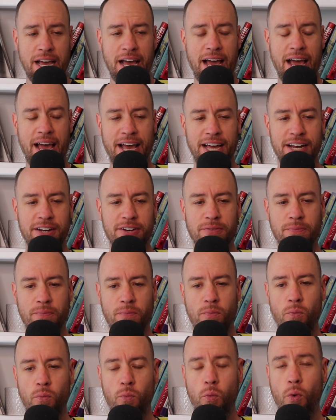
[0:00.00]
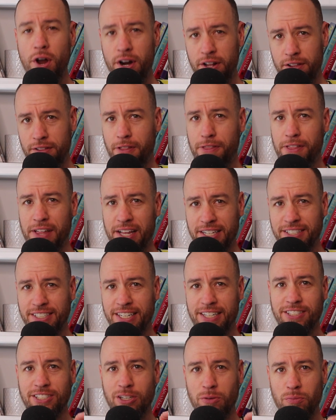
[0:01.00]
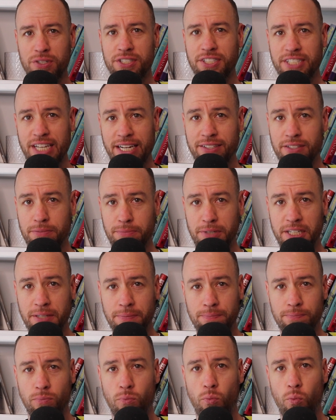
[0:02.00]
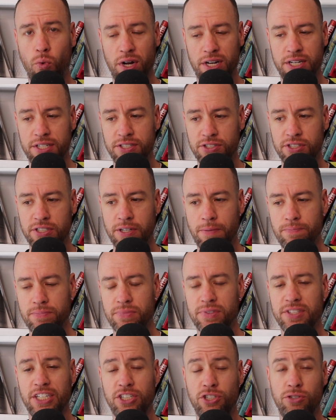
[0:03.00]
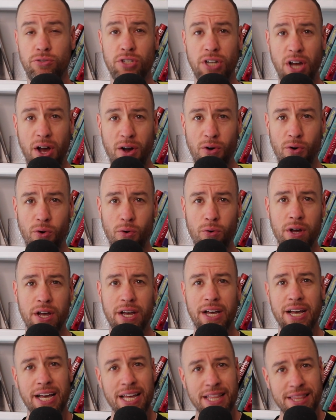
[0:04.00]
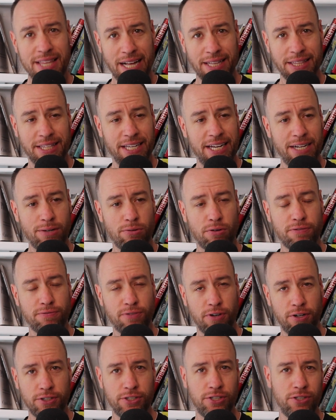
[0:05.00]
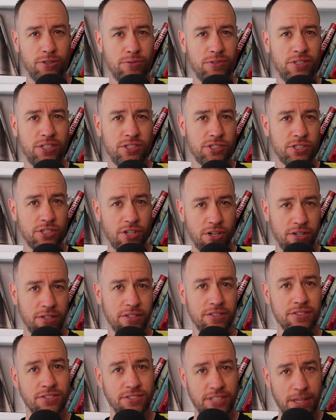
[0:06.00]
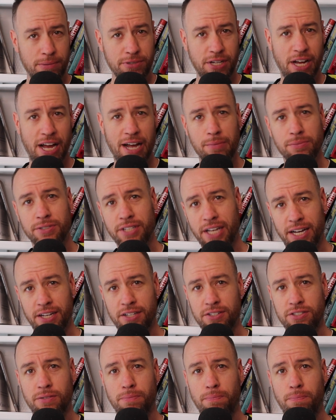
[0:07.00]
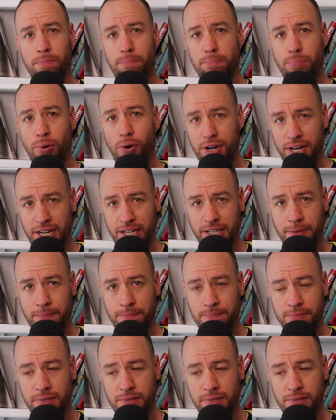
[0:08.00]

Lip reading: And one of the things that someone said to me was, did you know that they refer to dessert sometimes as pudding?